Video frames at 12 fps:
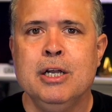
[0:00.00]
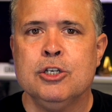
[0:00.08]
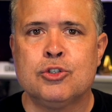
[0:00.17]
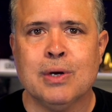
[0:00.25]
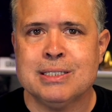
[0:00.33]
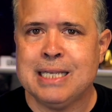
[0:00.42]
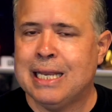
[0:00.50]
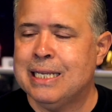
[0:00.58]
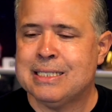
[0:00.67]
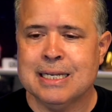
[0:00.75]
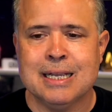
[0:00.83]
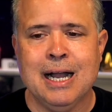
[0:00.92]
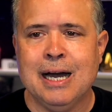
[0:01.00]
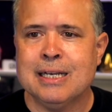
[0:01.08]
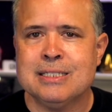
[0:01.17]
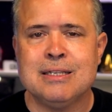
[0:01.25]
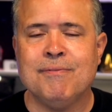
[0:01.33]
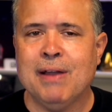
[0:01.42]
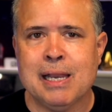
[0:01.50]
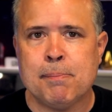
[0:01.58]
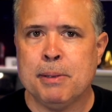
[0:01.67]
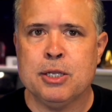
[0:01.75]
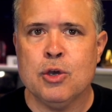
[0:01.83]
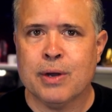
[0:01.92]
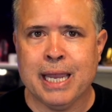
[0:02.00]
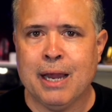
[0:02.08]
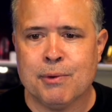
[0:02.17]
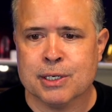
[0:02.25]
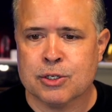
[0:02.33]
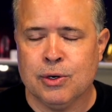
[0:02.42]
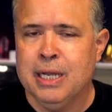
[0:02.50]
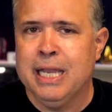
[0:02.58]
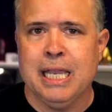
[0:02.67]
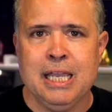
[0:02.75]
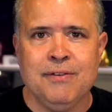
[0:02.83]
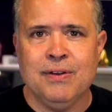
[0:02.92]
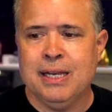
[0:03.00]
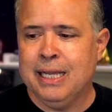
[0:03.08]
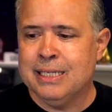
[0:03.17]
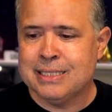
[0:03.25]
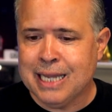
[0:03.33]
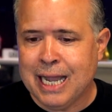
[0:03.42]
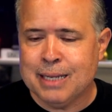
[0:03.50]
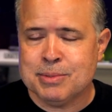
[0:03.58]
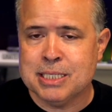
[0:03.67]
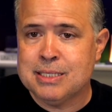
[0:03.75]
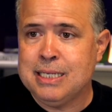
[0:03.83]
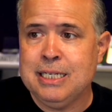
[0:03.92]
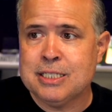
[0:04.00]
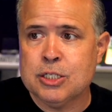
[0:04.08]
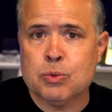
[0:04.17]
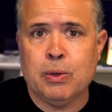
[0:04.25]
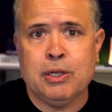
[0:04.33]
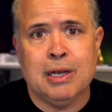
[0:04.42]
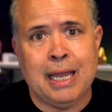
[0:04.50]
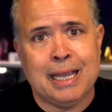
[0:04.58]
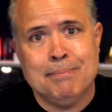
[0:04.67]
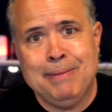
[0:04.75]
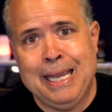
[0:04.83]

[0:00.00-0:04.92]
Trust that, listen, God is developing your character even in times and seasons where you're like,